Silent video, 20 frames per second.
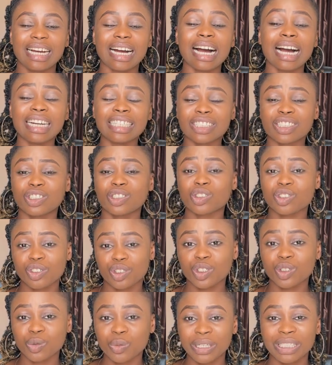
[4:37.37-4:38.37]
and the
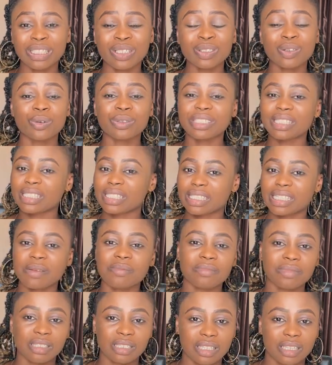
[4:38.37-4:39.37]
church wedding on the
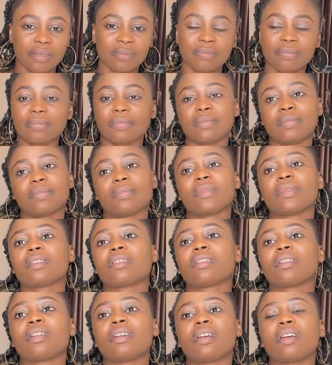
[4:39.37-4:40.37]
same day
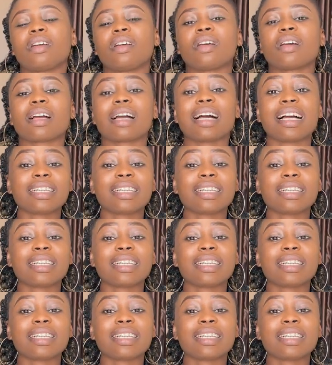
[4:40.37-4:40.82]
hmm.